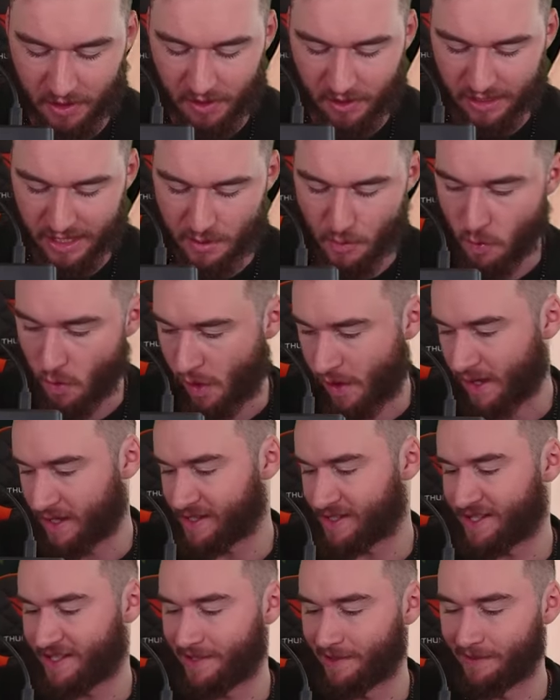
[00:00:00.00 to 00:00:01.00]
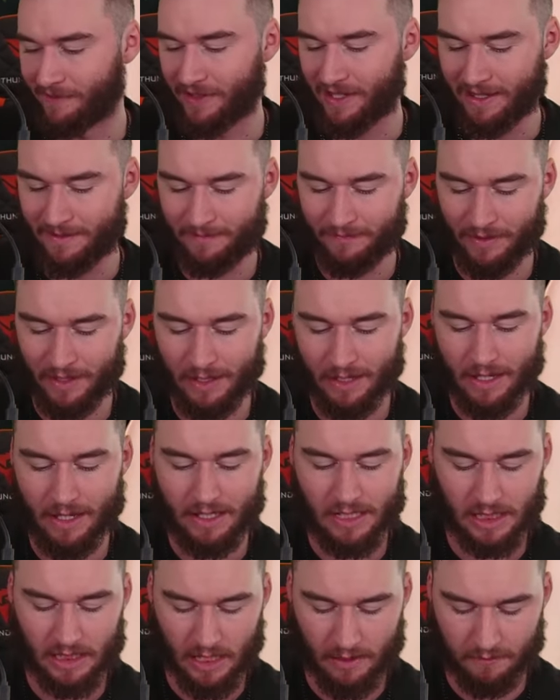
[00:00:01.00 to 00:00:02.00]
Ollie Wine Silver,
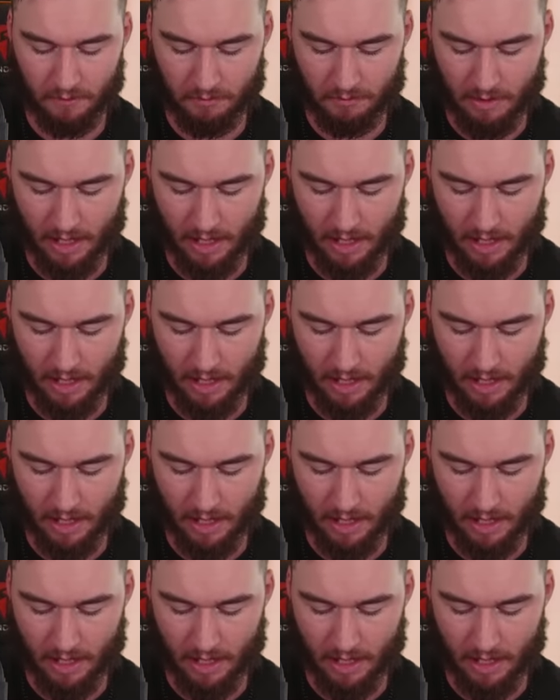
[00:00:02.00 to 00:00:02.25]
Stephen